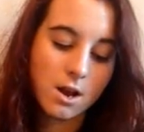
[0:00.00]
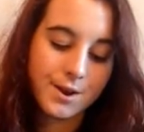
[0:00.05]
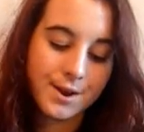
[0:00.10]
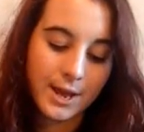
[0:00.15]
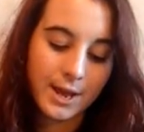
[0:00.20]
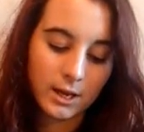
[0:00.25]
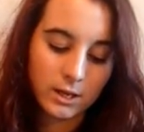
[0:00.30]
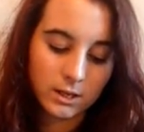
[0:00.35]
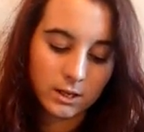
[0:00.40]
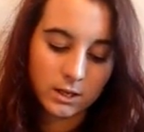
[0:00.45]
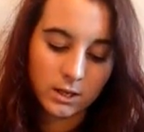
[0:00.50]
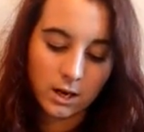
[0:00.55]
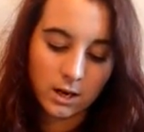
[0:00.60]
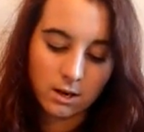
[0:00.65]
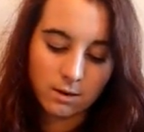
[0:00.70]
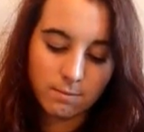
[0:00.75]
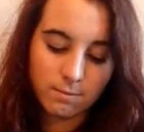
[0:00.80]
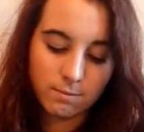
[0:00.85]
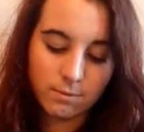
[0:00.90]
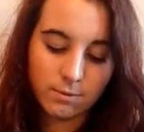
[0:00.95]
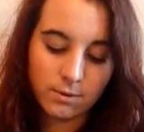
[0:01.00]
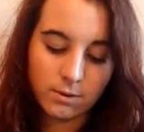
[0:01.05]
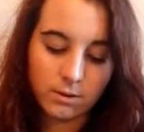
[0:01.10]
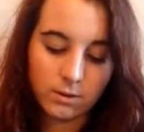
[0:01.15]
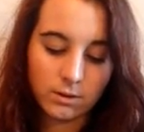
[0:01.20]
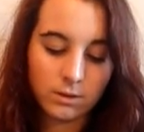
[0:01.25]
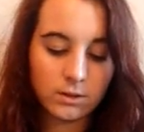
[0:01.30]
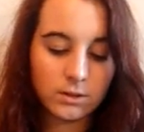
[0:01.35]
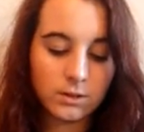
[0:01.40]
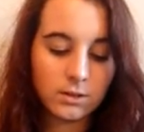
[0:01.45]
Next up,
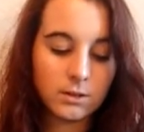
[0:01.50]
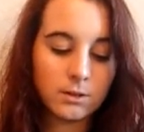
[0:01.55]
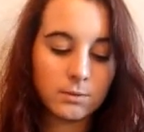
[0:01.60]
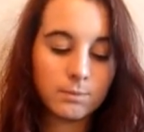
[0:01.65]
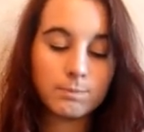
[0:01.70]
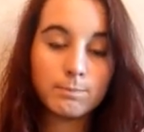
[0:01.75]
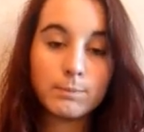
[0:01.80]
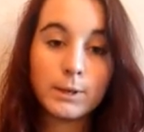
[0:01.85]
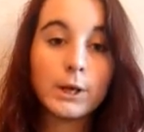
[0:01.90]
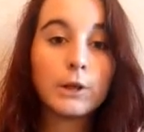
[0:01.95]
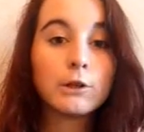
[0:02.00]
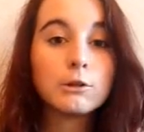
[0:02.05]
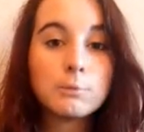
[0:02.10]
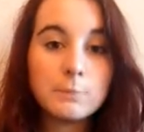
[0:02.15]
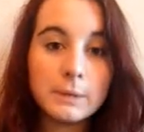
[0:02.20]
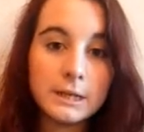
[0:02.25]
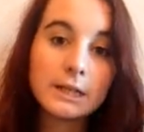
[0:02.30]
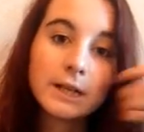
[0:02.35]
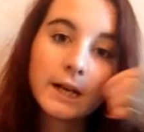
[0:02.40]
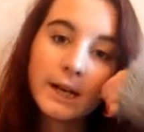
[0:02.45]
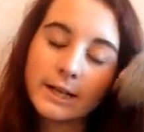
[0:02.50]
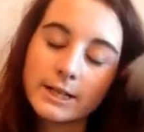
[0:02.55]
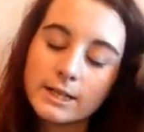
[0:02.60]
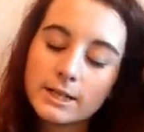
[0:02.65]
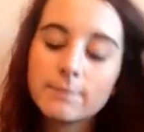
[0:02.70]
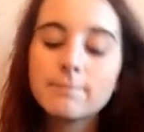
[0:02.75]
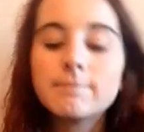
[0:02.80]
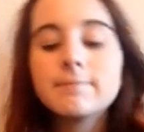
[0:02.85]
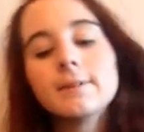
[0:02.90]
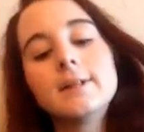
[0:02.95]
this is a penultimate
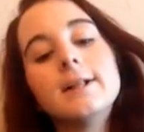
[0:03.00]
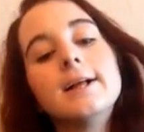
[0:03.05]
item.